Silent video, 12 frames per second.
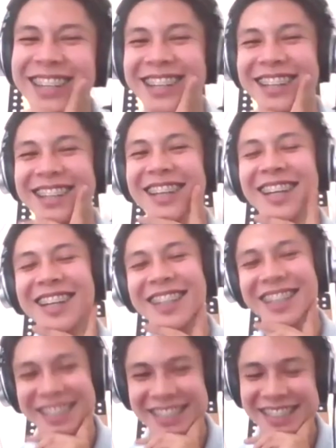fun, you
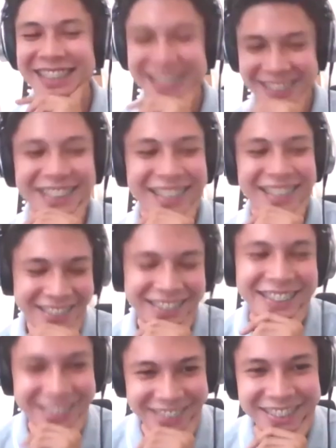know. That's why we just
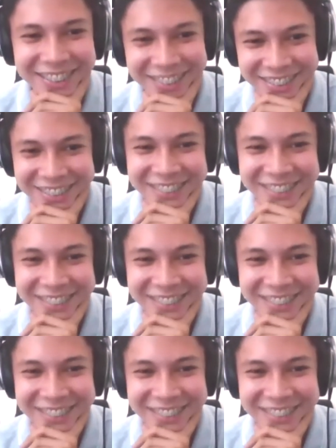kept going.